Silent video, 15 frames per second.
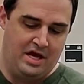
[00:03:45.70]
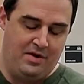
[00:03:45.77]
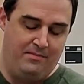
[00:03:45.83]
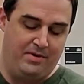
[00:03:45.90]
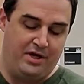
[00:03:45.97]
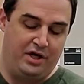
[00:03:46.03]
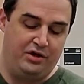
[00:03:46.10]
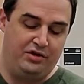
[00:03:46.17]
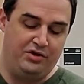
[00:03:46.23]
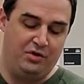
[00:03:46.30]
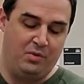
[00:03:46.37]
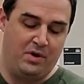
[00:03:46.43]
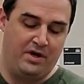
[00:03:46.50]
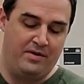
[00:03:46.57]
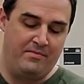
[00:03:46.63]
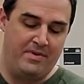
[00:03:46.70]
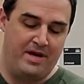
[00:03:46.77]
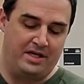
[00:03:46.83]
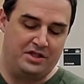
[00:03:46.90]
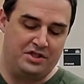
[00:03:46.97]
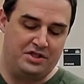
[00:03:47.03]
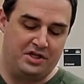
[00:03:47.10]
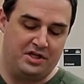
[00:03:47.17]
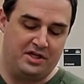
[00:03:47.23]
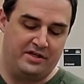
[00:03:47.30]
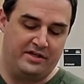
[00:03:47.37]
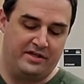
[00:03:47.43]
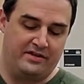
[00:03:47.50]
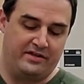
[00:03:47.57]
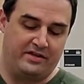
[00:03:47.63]
But you do want to make sure
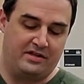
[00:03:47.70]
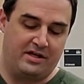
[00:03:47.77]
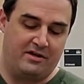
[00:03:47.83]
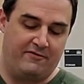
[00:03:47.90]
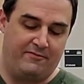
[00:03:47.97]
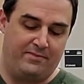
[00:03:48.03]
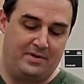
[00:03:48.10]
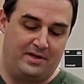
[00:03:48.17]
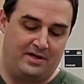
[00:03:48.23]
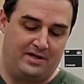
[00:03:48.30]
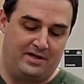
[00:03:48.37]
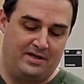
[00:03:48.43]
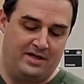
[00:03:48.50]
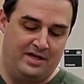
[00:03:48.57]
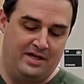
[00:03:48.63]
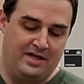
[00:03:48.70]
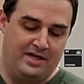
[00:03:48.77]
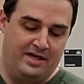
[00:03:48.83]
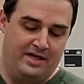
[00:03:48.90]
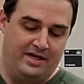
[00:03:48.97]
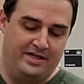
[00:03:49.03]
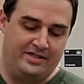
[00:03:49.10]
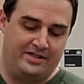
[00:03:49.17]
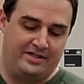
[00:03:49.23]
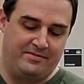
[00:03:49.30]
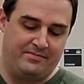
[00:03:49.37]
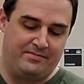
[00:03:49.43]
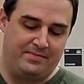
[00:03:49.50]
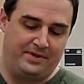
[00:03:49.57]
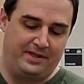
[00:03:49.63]
that the golf ball is
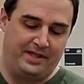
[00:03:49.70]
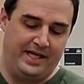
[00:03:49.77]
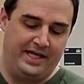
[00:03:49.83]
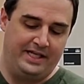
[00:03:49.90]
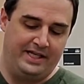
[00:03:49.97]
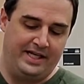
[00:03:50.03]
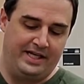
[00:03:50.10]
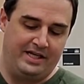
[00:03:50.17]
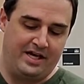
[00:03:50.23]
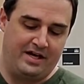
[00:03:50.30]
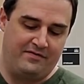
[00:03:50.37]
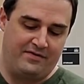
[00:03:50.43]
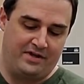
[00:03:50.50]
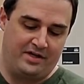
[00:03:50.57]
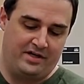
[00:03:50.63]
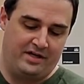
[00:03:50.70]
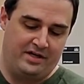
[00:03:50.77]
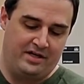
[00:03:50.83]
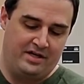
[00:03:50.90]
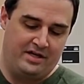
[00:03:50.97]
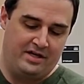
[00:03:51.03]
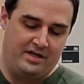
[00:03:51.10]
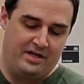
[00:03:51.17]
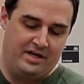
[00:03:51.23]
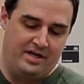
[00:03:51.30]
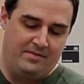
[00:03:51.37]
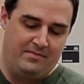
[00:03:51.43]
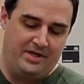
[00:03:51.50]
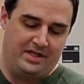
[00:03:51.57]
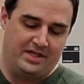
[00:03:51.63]
completely covered,
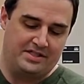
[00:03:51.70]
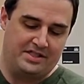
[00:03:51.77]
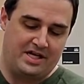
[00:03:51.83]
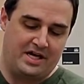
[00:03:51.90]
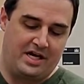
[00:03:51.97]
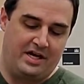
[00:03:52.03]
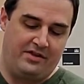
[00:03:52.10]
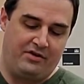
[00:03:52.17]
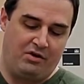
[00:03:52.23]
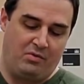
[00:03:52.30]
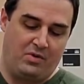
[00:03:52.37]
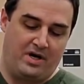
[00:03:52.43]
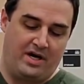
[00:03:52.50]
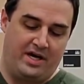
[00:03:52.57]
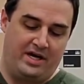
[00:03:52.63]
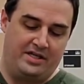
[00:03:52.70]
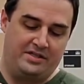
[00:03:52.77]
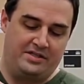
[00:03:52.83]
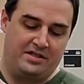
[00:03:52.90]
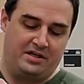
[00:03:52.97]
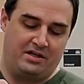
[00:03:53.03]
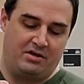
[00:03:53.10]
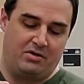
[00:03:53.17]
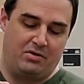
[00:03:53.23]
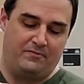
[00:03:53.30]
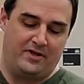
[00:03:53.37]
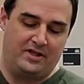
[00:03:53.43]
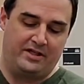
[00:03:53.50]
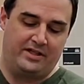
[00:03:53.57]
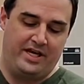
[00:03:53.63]
because otherwise your
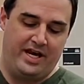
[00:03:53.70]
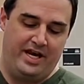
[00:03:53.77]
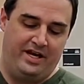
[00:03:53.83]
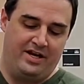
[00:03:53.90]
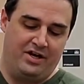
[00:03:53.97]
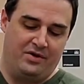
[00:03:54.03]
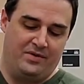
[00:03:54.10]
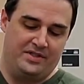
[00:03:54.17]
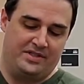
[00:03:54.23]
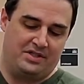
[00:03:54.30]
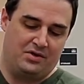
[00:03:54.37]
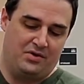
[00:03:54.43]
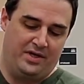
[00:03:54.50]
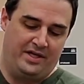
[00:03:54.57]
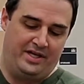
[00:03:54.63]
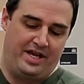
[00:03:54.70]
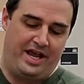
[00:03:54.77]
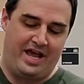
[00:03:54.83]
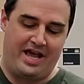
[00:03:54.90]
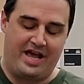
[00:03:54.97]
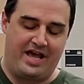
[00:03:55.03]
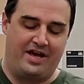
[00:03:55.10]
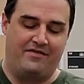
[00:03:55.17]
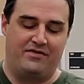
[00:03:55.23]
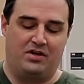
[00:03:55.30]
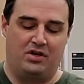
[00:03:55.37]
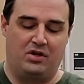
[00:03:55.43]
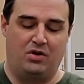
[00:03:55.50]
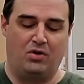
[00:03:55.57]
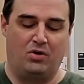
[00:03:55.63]
volcano is going to have
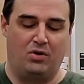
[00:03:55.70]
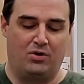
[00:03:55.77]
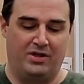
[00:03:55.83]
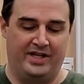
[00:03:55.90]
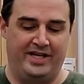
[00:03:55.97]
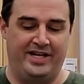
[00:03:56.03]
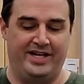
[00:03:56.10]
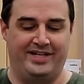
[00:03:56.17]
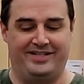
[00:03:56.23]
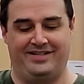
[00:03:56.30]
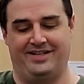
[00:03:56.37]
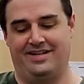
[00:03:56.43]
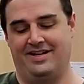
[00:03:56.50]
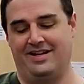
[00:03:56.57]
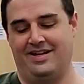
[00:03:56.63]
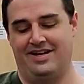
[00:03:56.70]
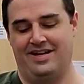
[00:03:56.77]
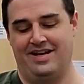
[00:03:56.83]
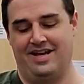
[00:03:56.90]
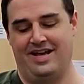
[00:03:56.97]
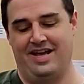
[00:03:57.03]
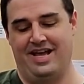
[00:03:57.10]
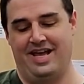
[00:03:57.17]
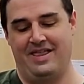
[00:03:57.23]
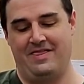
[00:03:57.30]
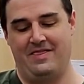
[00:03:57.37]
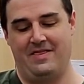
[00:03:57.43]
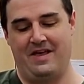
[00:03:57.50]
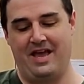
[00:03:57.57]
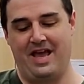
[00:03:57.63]
a hole in it,
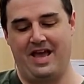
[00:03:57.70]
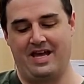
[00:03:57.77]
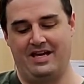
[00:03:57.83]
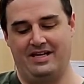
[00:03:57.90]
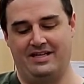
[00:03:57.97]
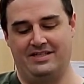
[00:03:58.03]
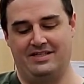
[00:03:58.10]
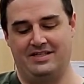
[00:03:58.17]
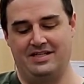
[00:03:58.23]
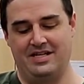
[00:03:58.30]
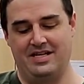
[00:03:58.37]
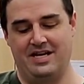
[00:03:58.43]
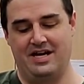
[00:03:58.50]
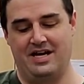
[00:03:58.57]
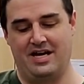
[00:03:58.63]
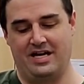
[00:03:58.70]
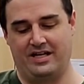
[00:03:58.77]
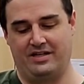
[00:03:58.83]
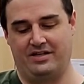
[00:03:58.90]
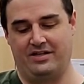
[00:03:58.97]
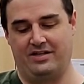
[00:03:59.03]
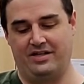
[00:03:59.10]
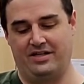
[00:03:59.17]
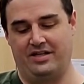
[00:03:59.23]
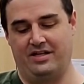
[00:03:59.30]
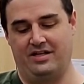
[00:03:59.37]
and that is not good.